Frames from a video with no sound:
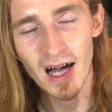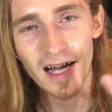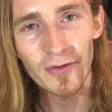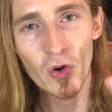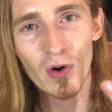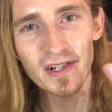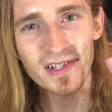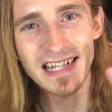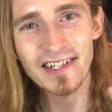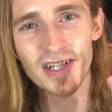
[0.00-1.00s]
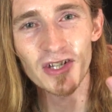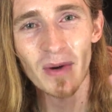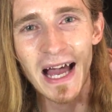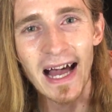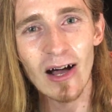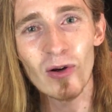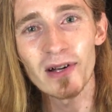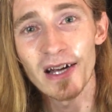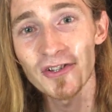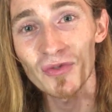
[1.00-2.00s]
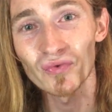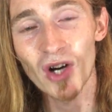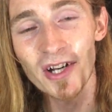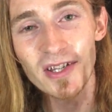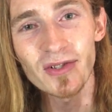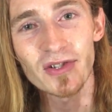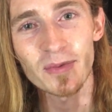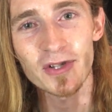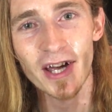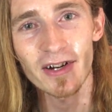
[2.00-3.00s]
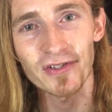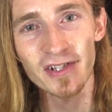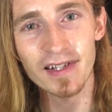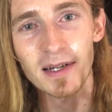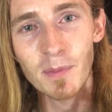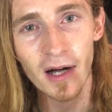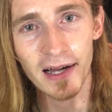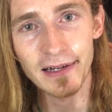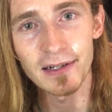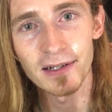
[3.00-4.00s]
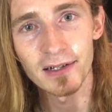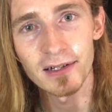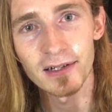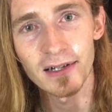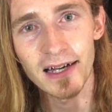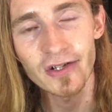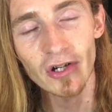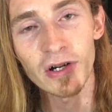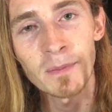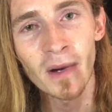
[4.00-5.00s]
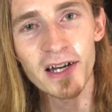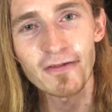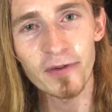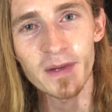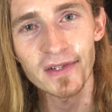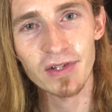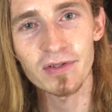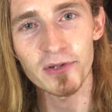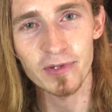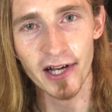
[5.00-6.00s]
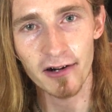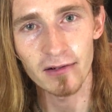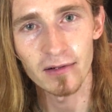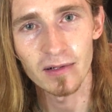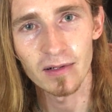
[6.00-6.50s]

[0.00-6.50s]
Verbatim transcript: I have a course teaching you how to run a YouTube channel just like mine and to earn money from this YouTube channel.